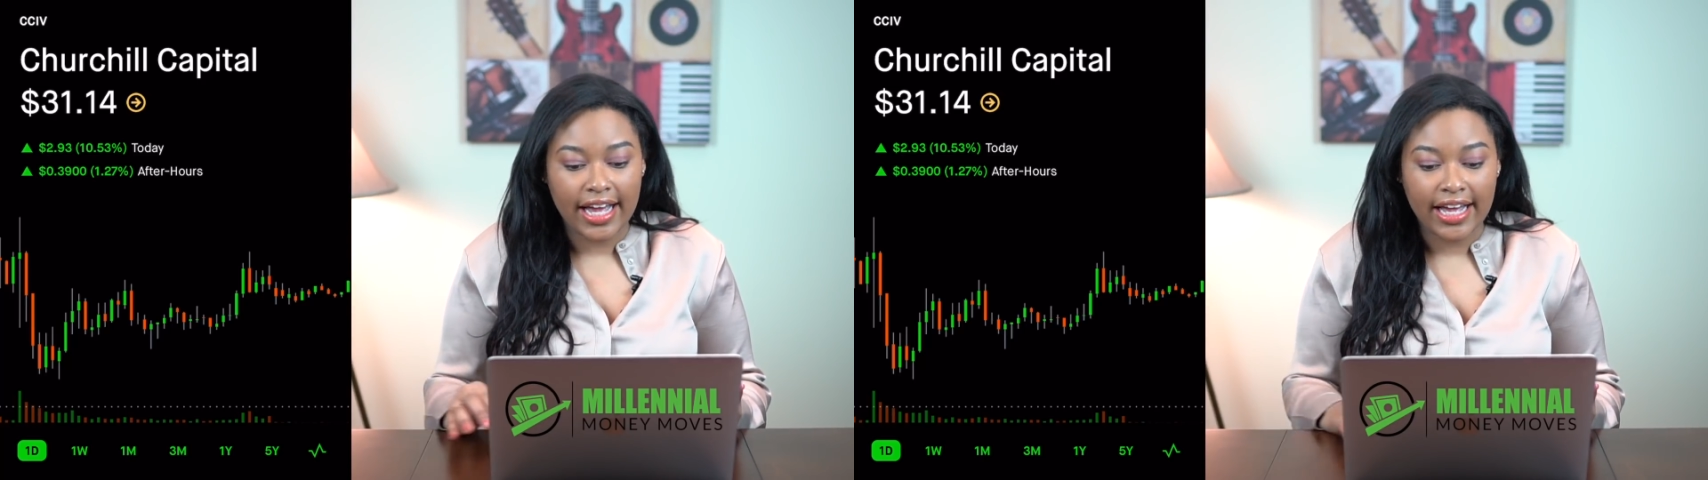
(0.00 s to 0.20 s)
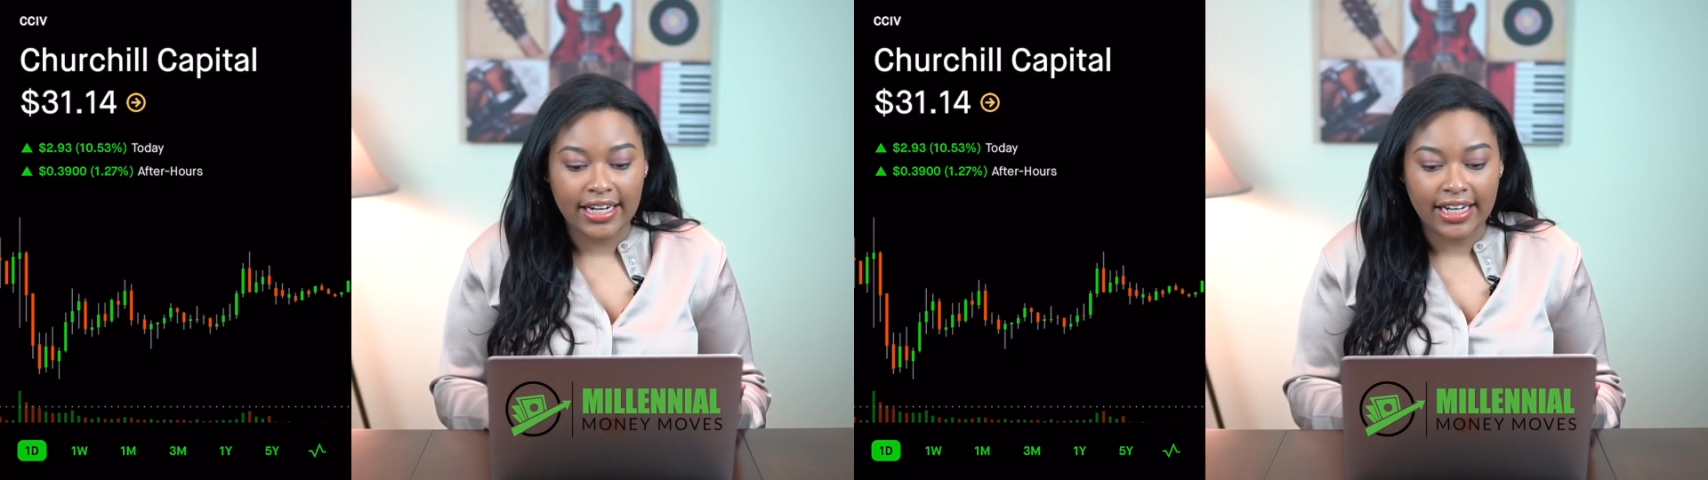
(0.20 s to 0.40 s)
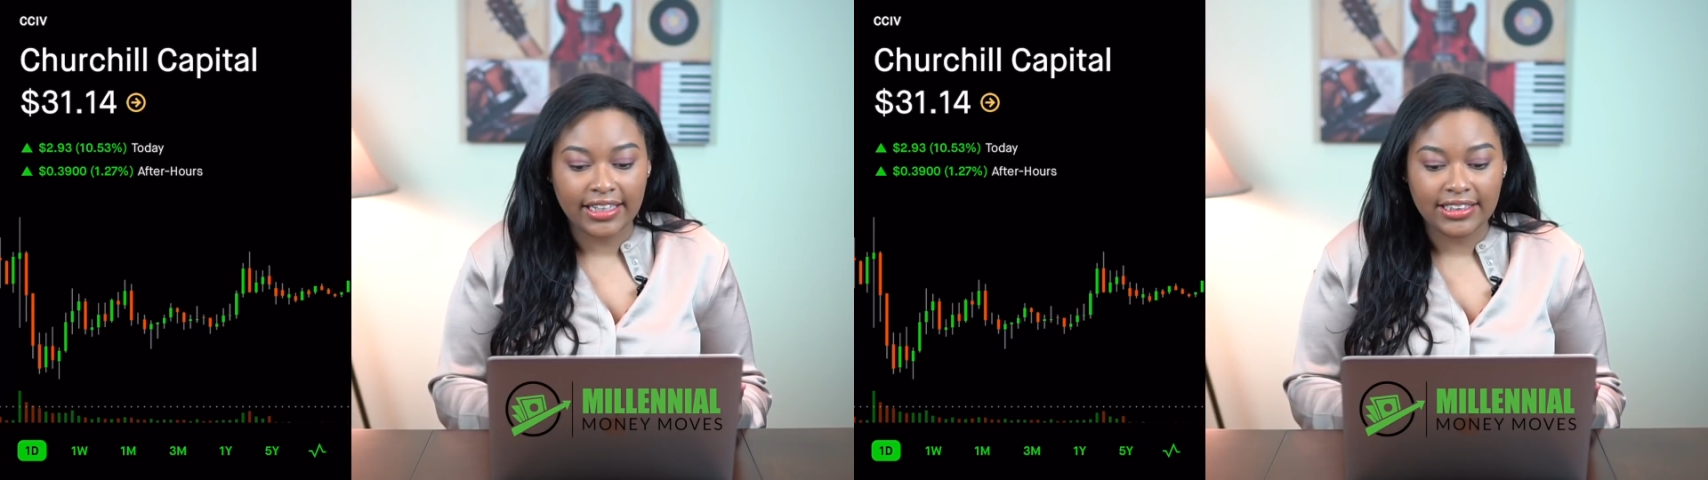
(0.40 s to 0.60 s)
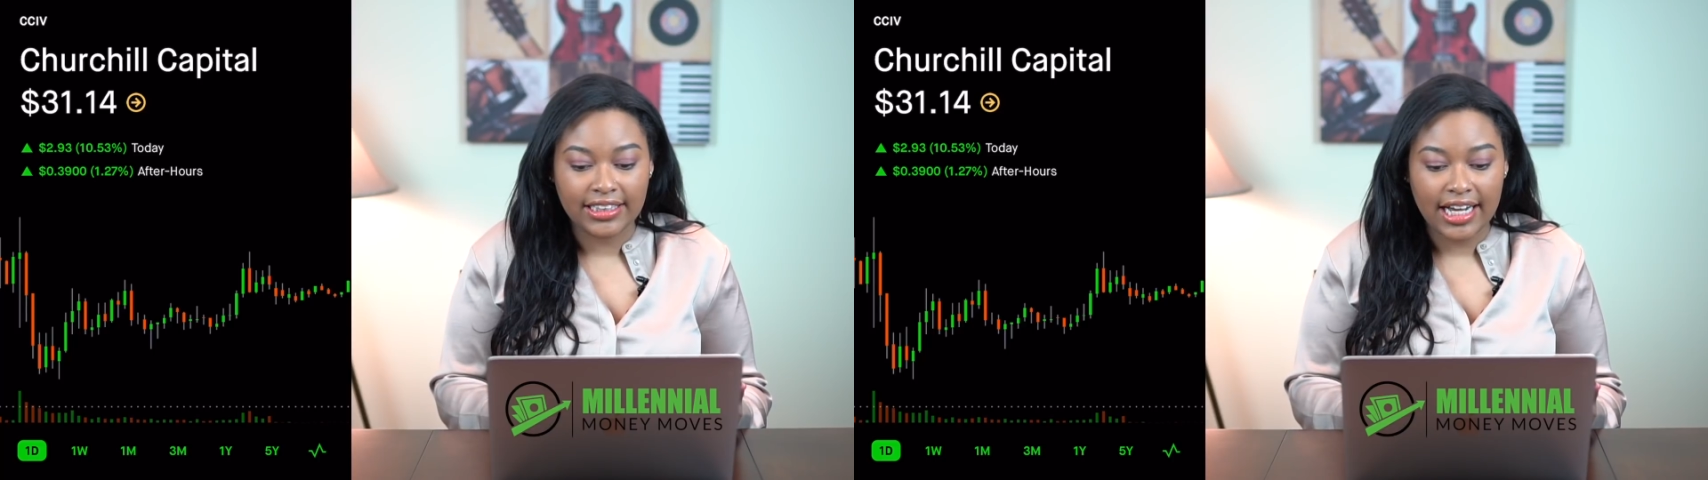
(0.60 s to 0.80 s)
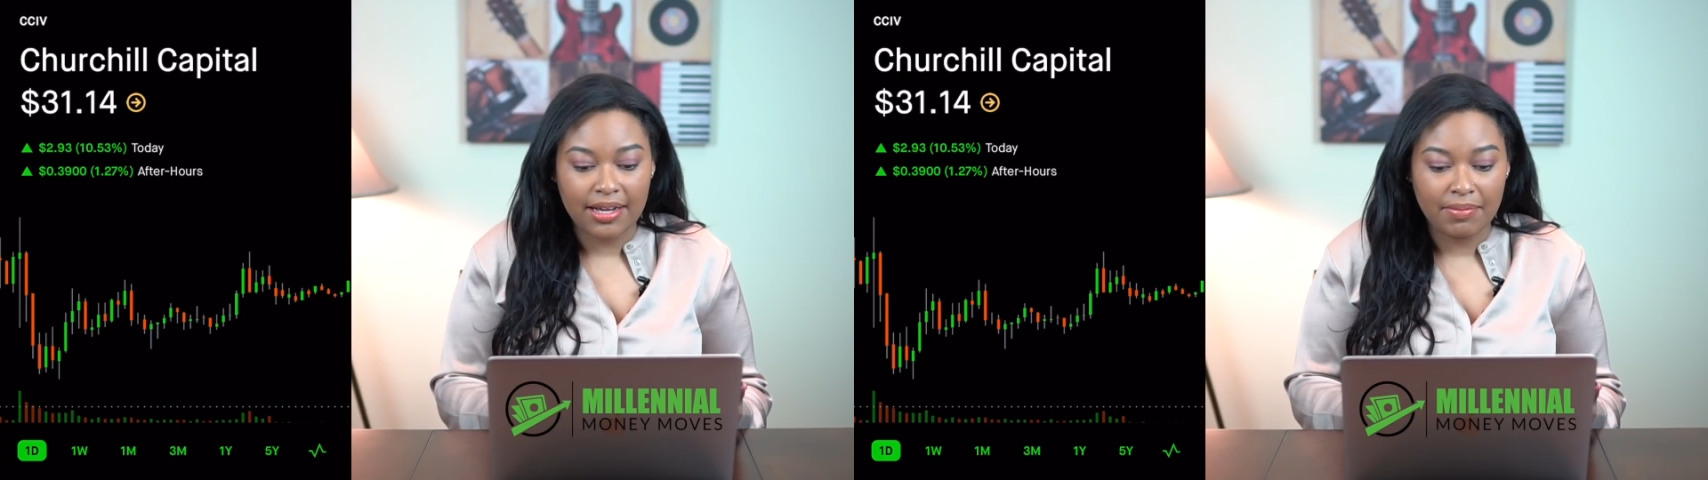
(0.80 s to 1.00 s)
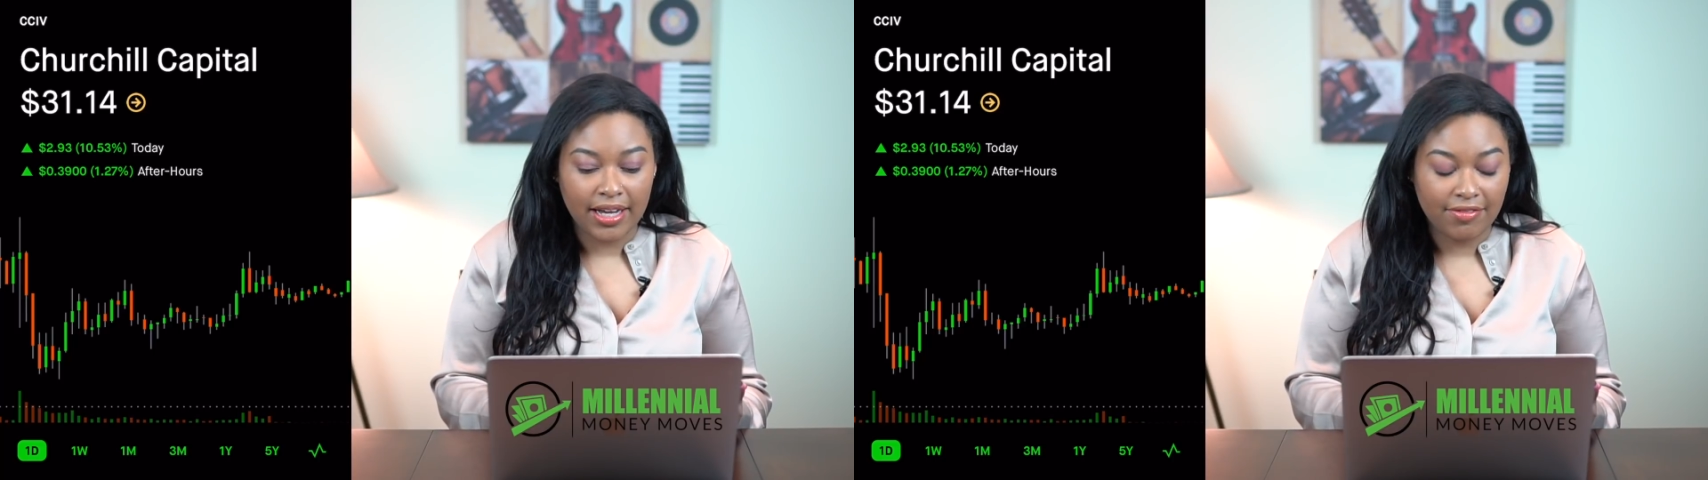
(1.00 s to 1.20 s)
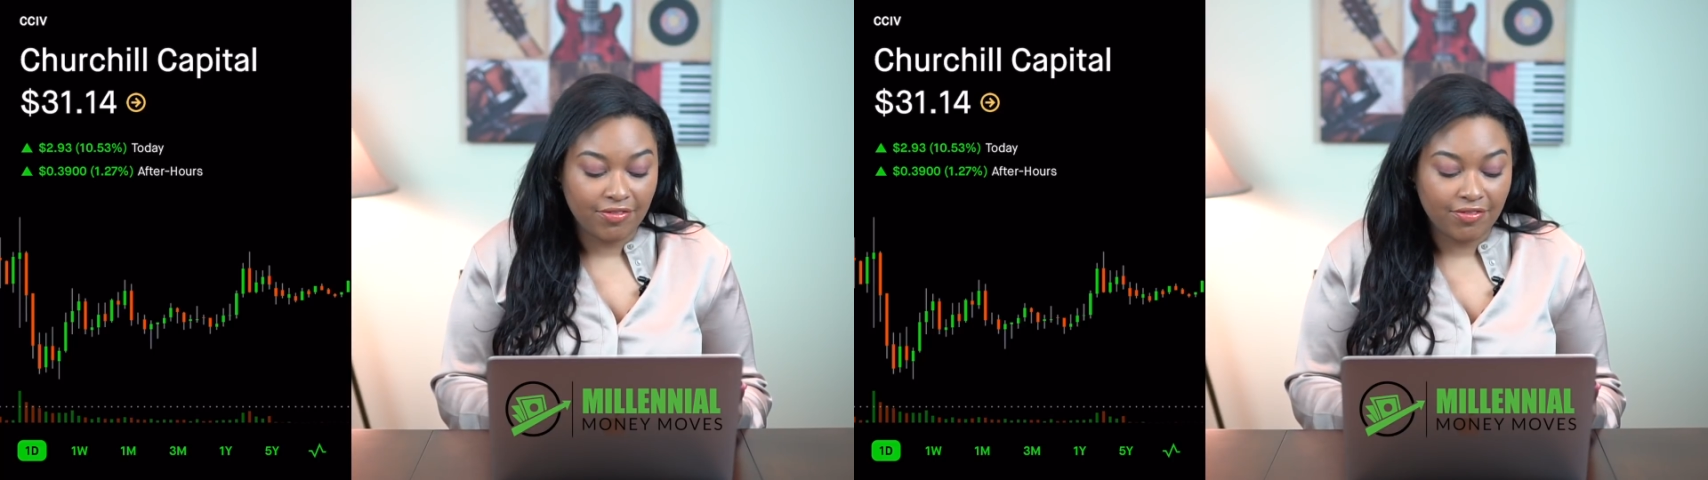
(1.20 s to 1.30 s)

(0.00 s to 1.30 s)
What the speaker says: And at the time I'm